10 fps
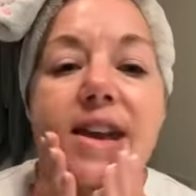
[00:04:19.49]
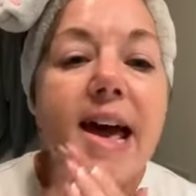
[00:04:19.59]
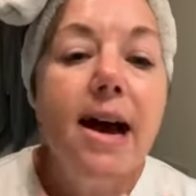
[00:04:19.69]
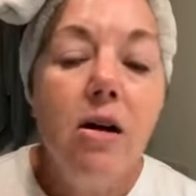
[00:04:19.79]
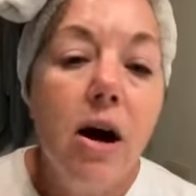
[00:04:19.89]

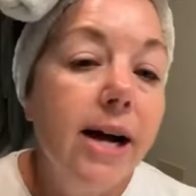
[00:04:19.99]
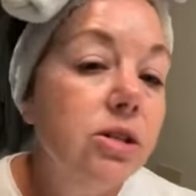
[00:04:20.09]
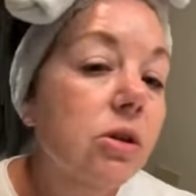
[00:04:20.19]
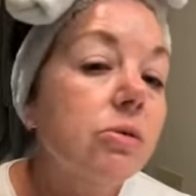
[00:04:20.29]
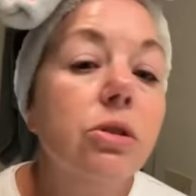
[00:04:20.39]
Now, I
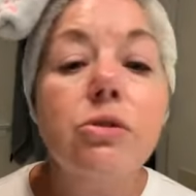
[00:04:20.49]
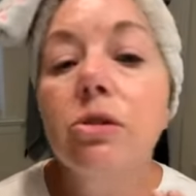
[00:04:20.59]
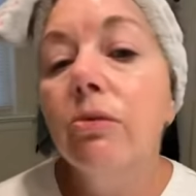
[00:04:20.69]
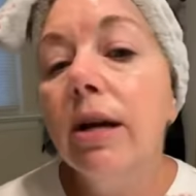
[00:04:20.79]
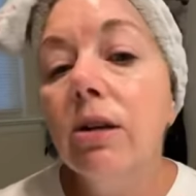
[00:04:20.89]
don't use
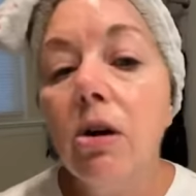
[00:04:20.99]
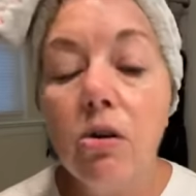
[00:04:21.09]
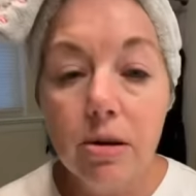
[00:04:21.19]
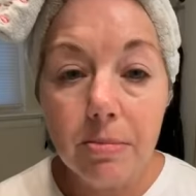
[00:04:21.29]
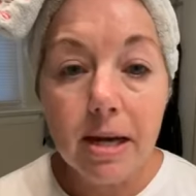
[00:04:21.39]
the
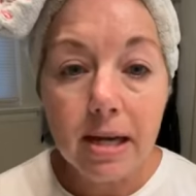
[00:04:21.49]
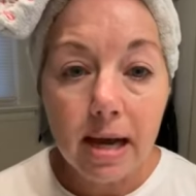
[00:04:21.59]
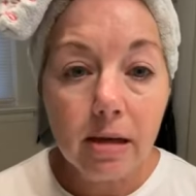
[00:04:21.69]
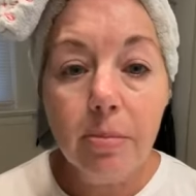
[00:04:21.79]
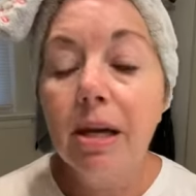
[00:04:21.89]
retinol on my
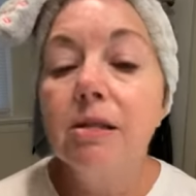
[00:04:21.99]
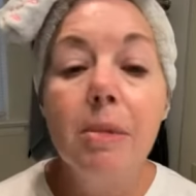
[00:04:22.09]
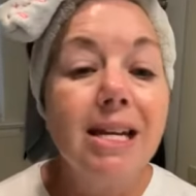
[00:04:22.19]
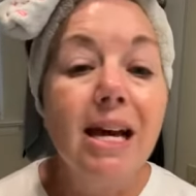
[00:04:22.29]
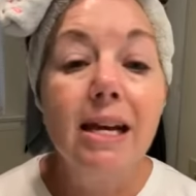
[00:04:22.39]
neck because
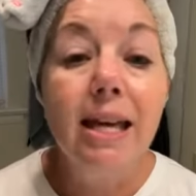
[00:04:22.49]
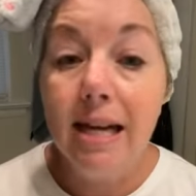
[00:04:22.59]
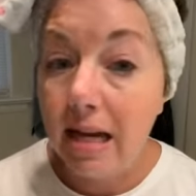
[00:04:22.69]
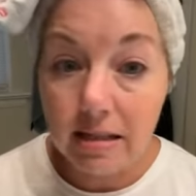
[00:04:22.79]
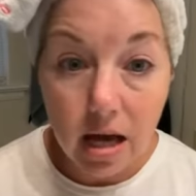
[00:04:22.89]
my neck
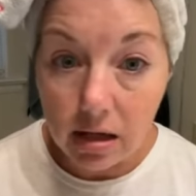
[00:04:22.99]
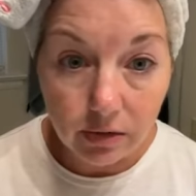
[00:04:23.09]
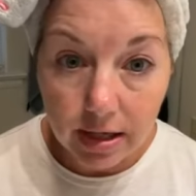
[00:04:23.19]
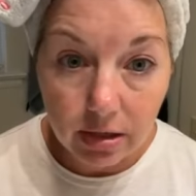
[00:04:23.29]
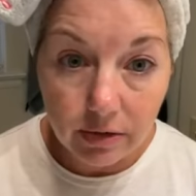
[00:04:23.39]
cannot
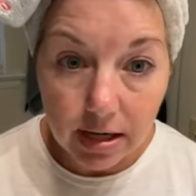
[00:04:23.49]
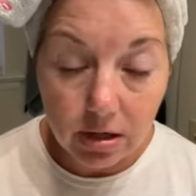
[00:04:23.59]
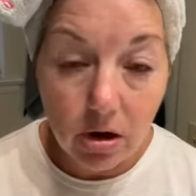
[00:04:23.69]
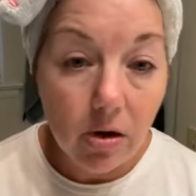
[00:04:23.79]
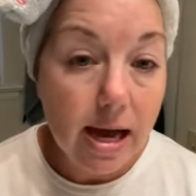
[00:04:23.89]
tolerate the
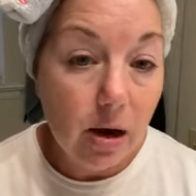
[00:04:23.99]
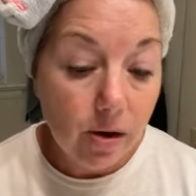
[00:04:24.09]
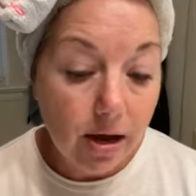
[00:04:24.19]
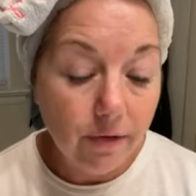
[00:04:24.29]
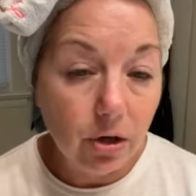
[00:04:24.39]
retinol.
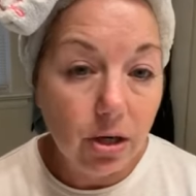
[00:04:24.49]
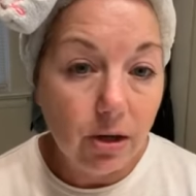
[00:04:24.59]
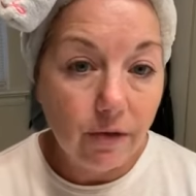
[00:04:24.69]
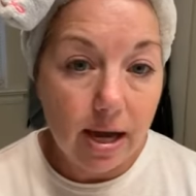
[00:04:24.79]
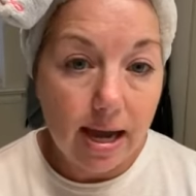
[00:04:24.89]
However,
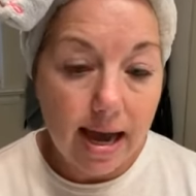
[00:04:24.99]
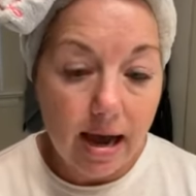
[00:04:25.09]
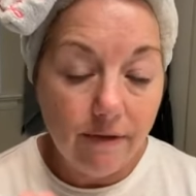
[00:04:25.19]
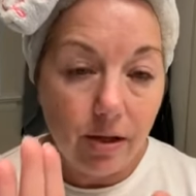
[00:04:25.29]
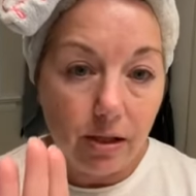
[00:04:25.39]
if I
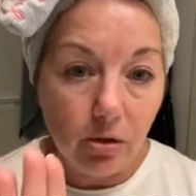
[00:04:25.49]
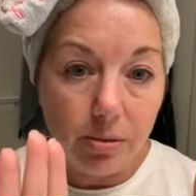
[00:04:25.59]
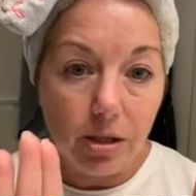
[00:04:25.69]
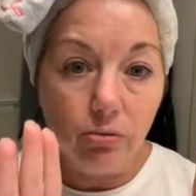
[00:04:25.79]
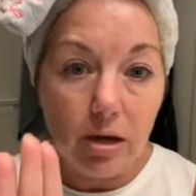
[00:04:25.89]
have a little
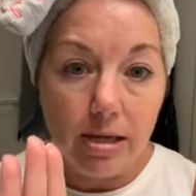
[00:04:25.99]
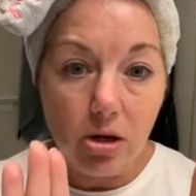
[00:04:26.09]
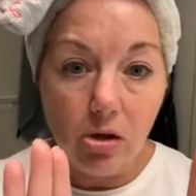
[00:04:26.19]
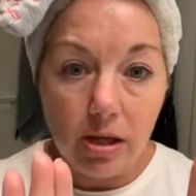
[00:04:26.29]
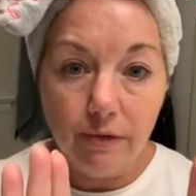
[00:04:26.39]
bit of
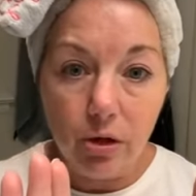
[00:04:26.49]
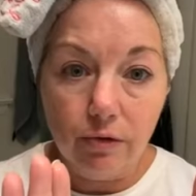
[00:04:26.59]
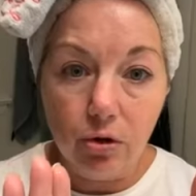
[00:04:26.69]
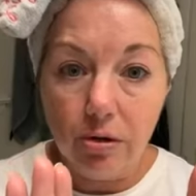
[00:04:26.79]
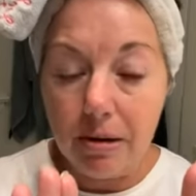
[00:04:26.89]
retinol left
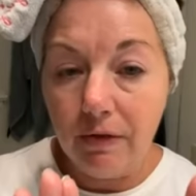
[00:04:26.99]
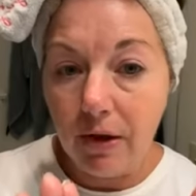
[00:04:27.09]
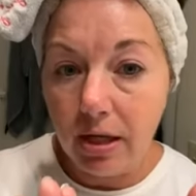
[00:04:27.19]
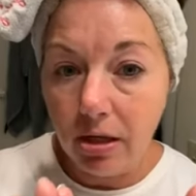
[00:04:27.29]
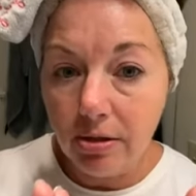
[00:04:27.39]
over on my
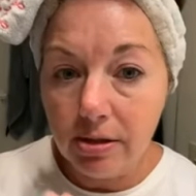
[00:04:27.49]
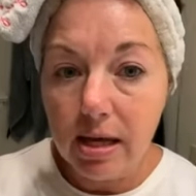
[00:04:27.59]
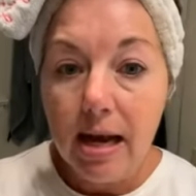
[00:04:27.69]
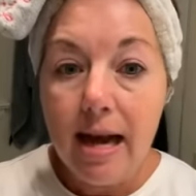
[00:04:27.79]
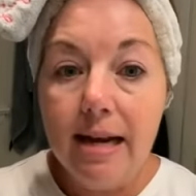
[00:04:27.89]

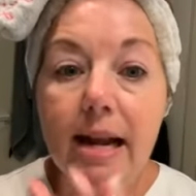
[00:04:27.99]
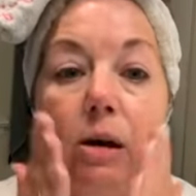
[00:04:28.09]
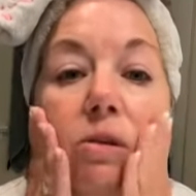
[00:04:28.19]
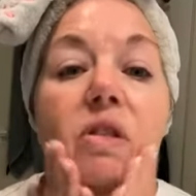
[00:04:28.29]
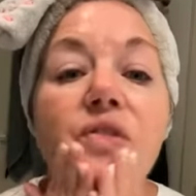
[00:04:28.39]
fingers, and
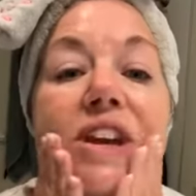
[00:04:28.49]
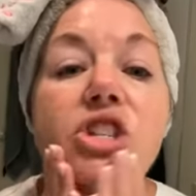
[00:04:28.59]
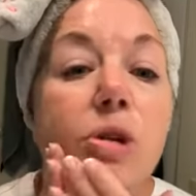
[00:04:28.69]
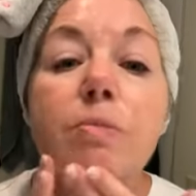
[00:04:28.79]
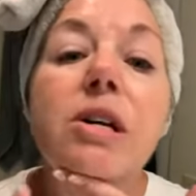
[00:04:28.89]
now with the
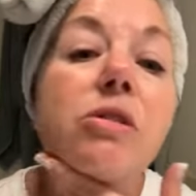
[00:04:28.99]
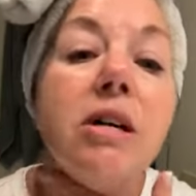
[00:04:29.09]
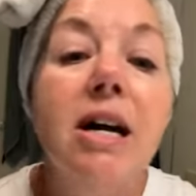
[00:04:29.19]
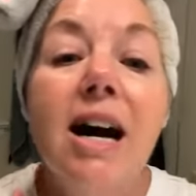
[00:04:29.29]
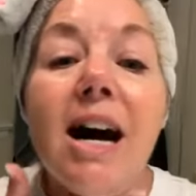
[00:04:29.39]
facial
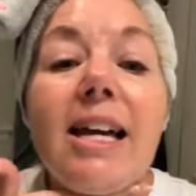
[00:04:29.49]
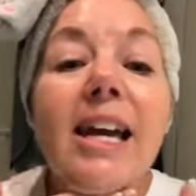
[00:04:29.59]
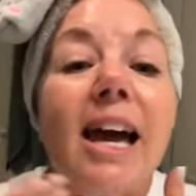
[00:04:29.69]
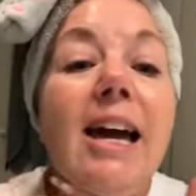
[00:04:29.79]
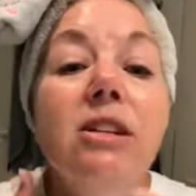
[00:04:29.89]
milk, I
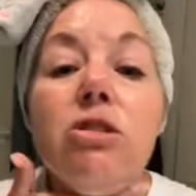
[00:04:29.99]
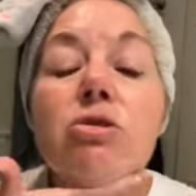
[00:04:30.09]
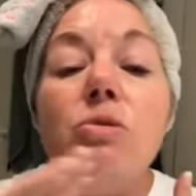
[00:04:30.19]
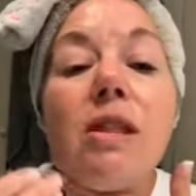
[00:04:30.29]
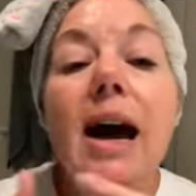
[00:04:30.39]
can
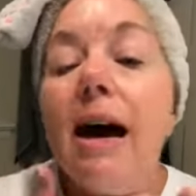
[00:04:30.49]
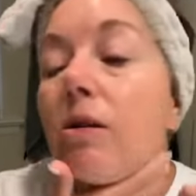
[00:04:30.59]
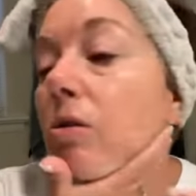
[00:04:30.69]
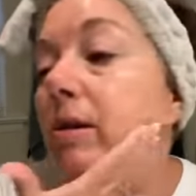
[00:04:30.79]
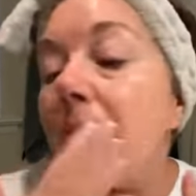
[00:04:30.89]
do
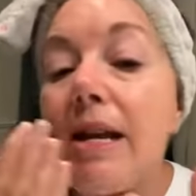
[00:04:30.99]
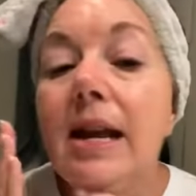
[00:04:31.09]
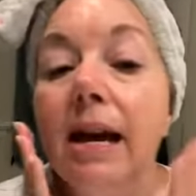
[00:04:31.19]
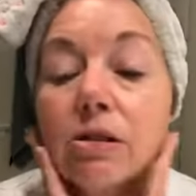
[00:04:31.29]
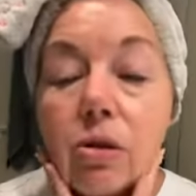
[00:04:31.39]
that on my
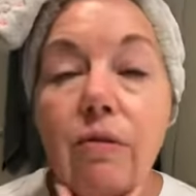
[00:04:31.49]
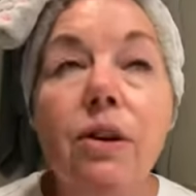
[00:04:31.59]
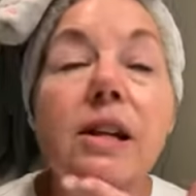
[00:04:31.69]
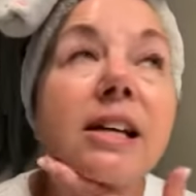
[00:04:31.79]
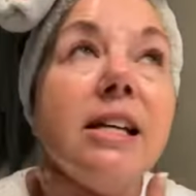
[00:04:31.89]
neck. So I
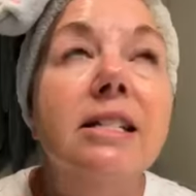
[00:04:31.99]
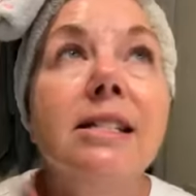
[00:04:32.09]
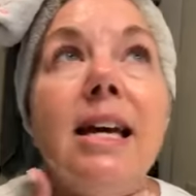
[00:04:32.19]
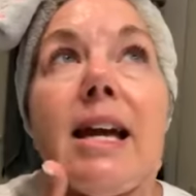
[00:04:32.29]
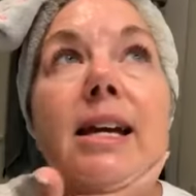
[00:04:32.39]
feel like it
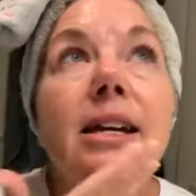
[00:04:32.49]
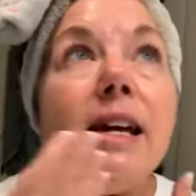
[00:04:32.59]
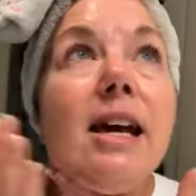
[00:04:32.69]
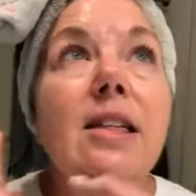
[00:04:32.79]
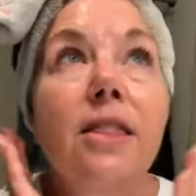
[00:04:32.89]
is
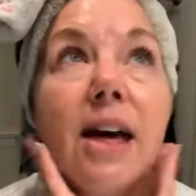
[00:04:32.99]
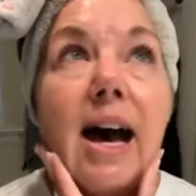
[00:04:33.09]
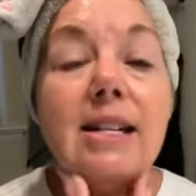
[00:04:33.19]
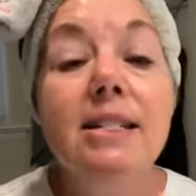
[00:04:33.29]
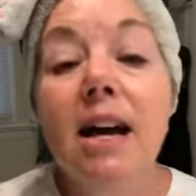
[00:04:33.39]
getting
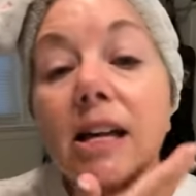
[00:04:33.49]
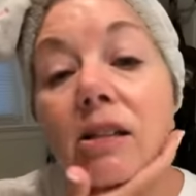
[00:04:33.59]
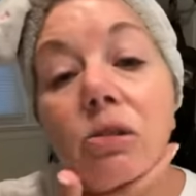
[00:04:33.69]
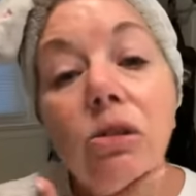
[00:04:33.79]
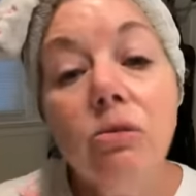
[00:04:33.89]
that
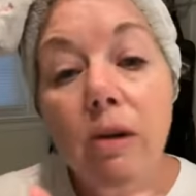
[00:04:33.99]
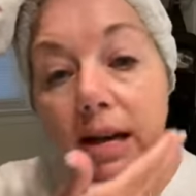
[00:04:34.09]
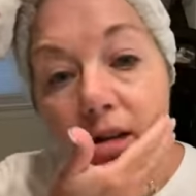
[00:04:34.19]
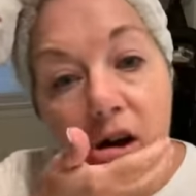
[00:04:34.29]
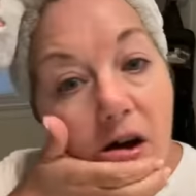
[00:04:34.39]
diluted
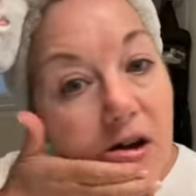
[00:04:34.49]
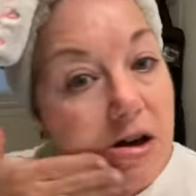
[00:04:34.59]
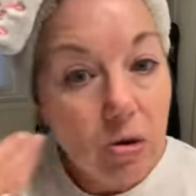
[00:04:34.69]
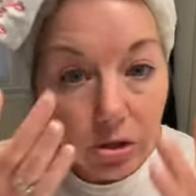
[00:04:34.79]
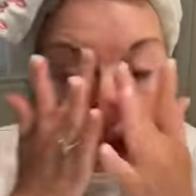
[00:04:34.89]
retinol,
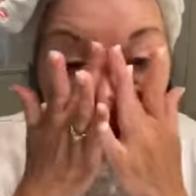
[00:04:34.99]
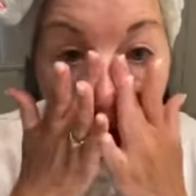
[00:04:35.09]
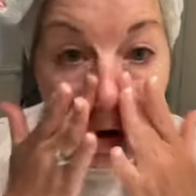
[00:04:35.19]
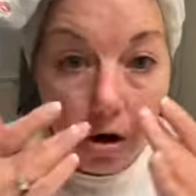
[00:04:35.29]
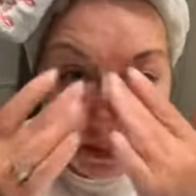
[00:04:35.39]
which is
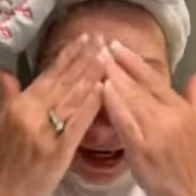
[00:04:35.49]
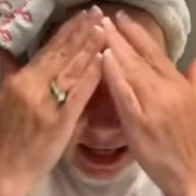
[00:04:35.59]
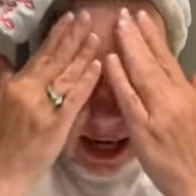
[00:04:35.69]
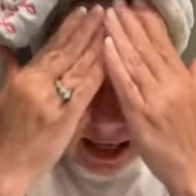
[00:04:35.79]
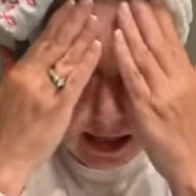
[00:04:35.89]
all my
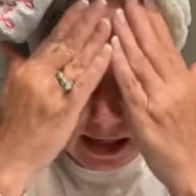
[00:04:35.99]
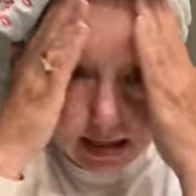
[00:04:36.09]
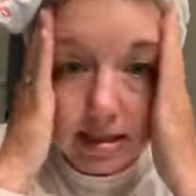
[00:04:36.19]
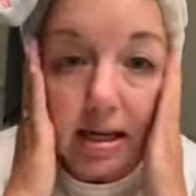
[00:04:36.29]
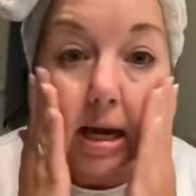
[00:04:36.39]
neck
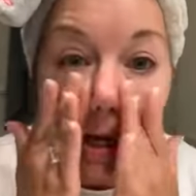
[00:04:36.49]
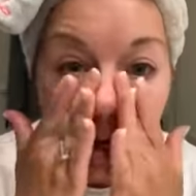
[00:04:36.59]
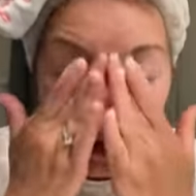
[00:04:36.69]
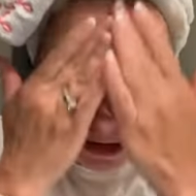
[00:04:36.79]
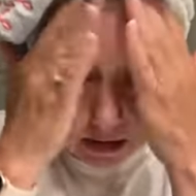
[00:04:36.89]
can
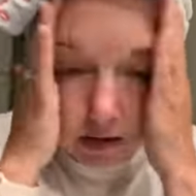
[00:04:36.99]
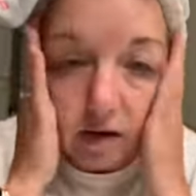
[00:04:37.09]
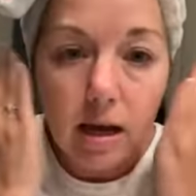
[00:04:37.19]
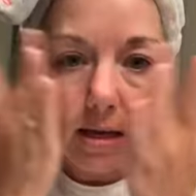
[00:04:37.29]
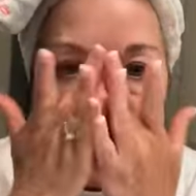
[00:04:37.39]
take.
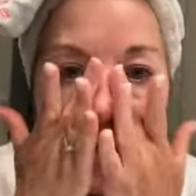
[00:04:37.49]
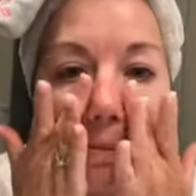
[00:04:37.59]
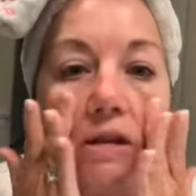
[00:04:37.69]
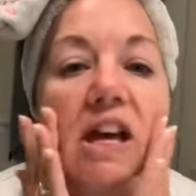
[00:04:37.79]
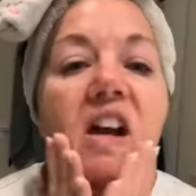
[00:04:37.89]
Okay, so I
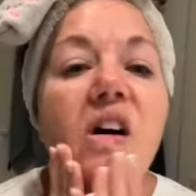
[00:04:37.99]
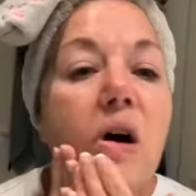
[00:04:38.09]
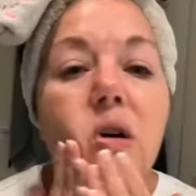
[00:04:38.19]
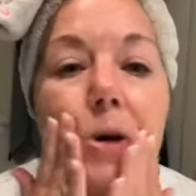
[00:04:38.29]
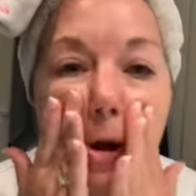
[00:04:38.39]
put that
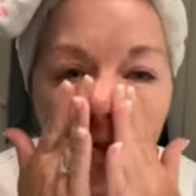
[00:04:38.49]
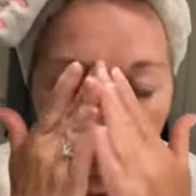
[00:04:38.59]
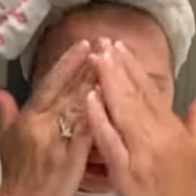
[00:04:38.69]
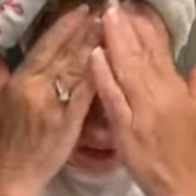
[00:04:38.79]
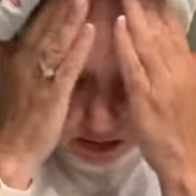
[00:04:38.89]
all
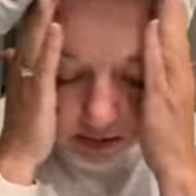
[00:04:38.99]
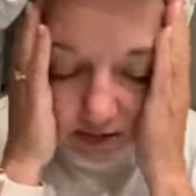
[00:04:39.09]
over.